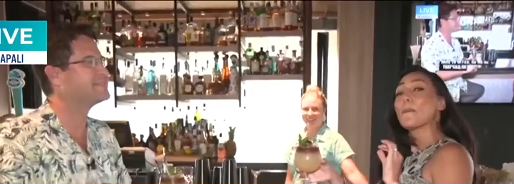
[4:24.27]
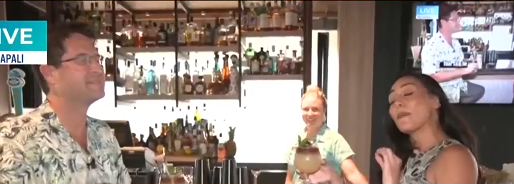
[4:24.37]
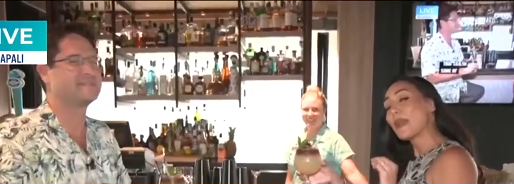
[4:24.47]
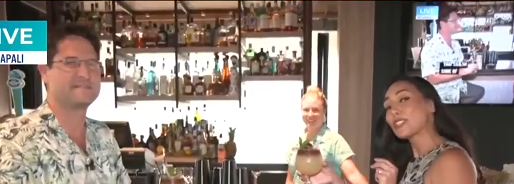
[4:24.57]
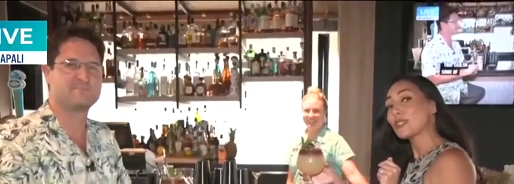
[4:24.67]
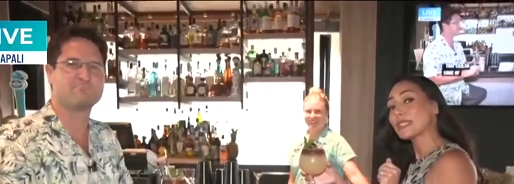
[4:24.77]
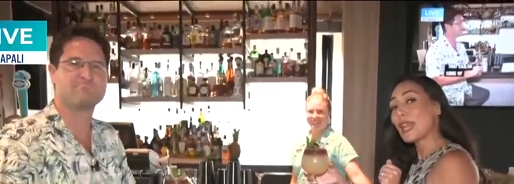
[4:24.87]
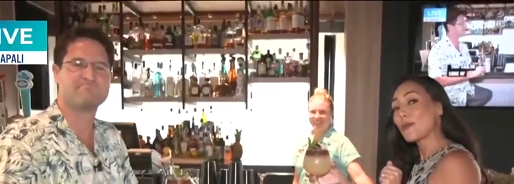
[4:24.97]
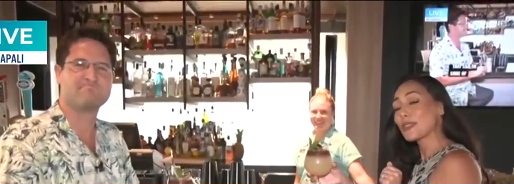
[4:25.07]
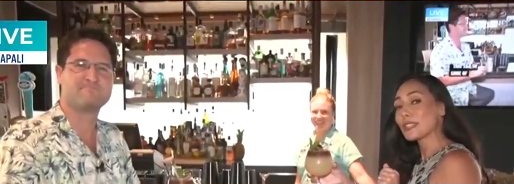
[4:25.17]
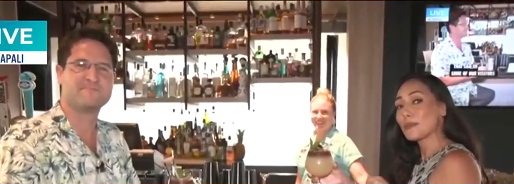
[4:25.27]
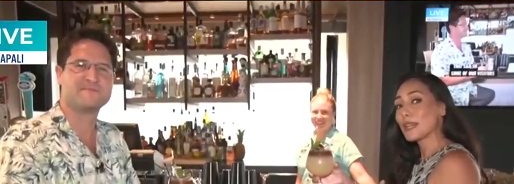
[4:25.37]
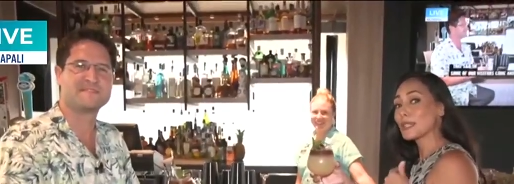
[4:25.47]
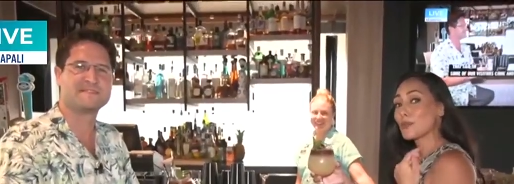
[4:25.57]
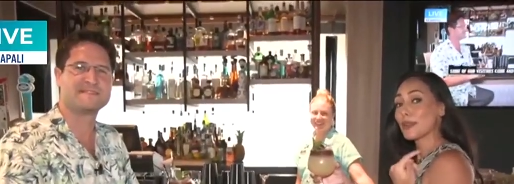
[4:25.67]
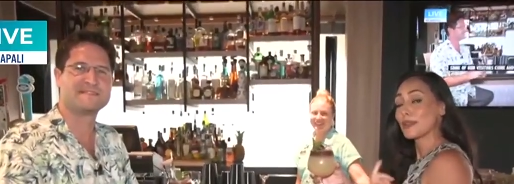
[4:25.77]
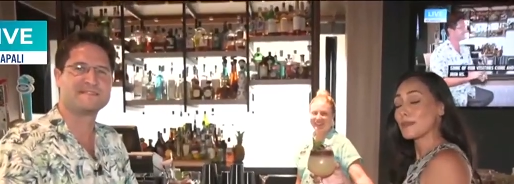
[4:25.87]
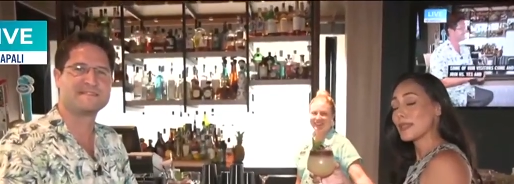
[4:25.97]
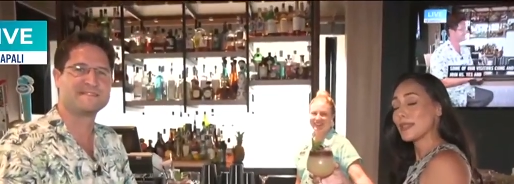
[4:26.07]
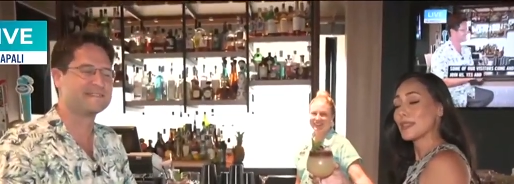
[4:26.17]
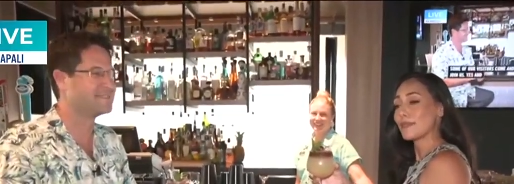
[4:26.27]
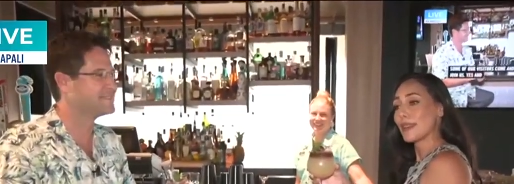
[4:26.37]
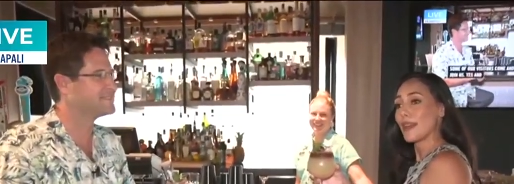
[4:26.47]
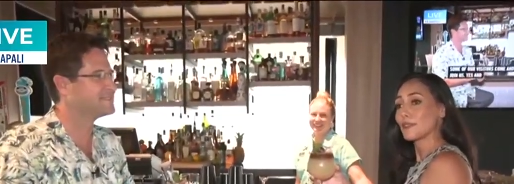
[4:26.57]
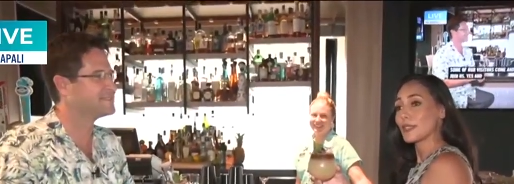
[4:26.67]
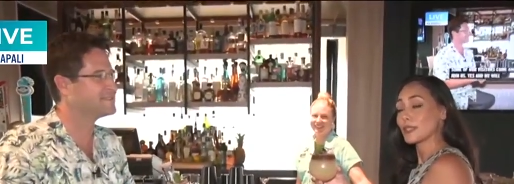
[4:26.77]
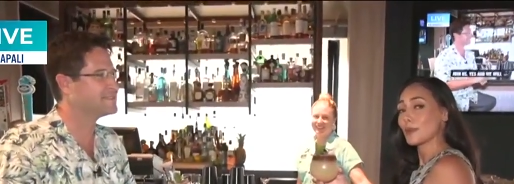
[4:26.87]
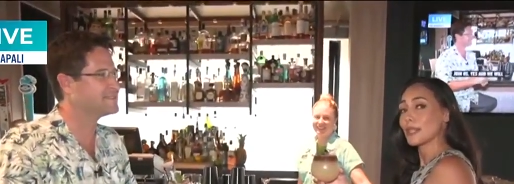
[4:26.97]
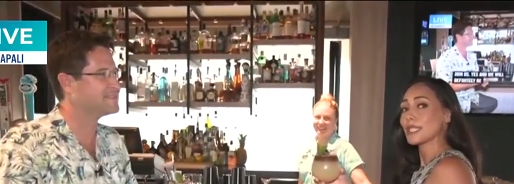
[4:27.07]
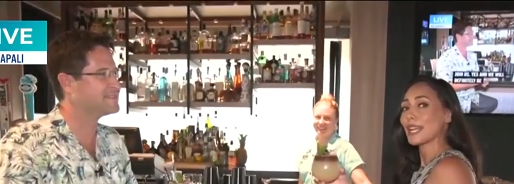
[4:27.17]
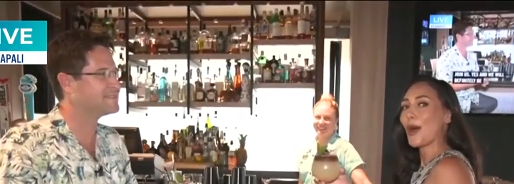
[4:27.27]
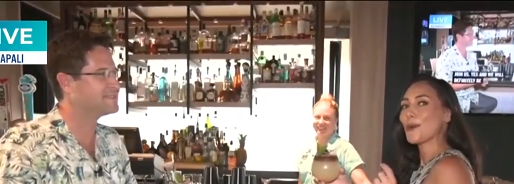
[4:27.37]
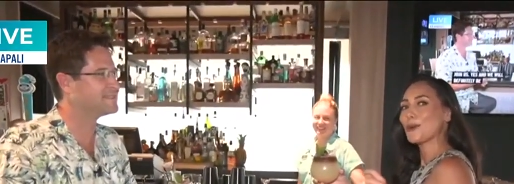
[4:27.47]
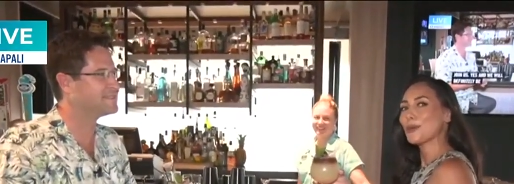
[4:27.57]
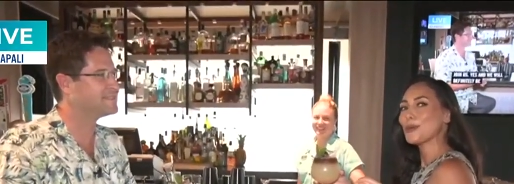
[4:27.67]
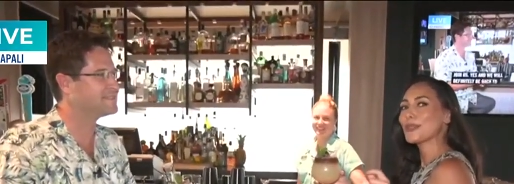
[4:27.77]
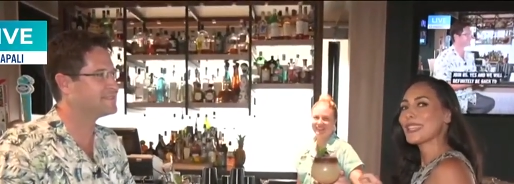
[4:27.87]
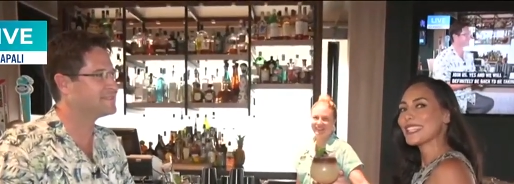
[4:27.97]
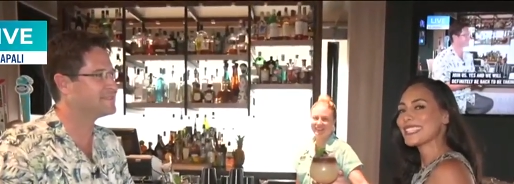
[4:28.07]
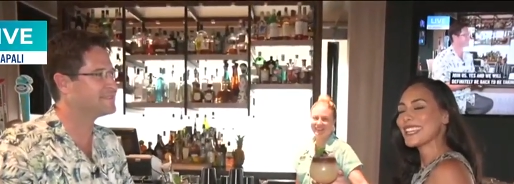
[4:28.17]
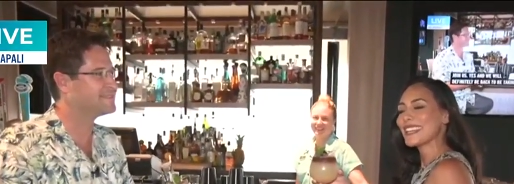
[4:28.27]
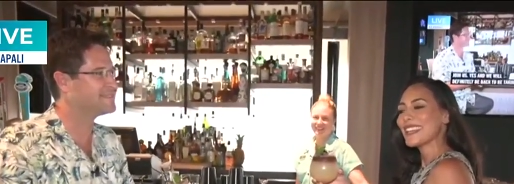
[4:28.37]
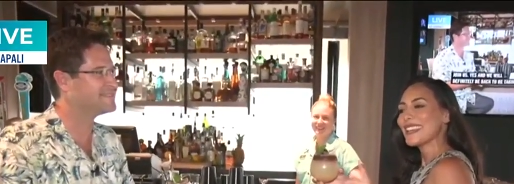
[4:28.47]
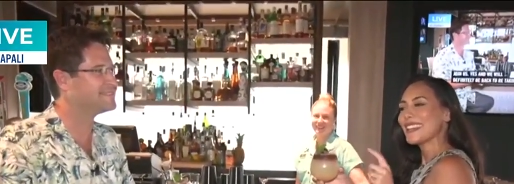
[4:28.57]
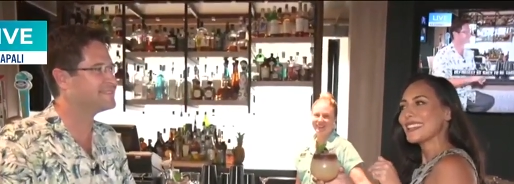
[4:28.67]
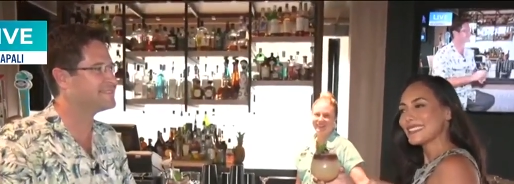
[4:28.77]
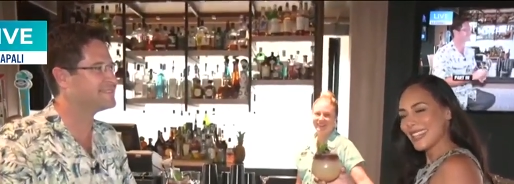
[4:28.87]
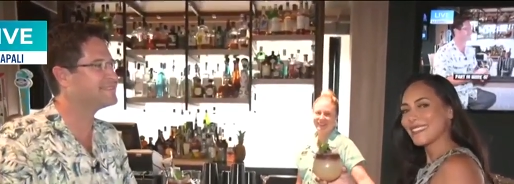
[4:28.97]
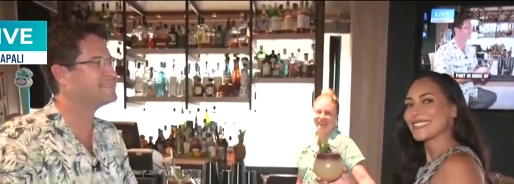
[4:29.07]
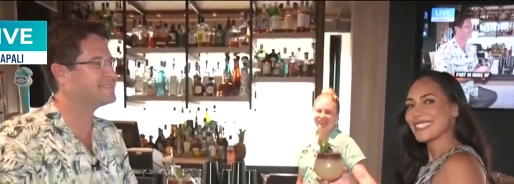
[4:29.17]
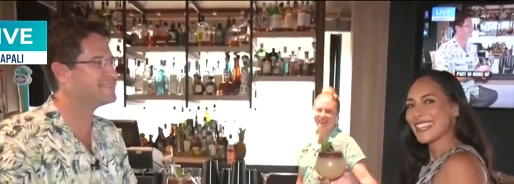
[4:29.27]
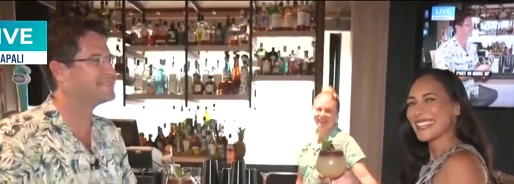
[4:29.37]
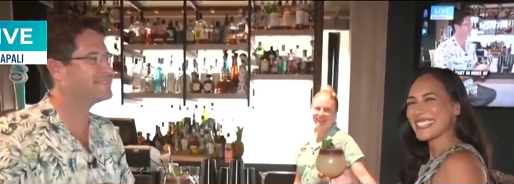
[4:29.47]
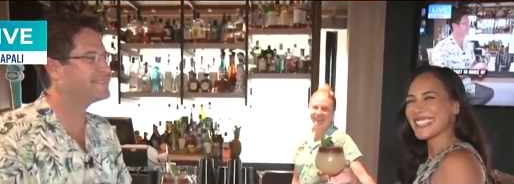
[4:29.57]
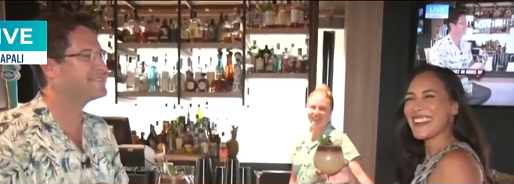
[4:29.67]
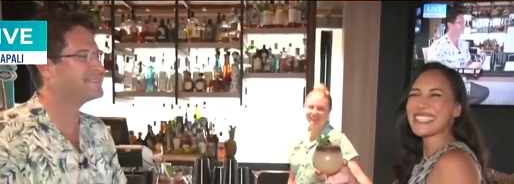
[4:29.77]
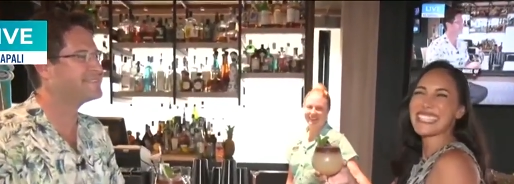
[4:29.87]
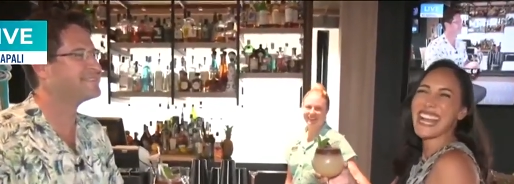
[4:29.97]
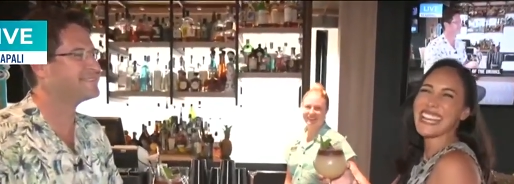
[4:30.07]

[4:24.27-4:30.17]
Speaker 1: But make sure you stay with us because we're going to be eating right after this. We're going to check out Ulu Kitchen well, downstairs. You're watching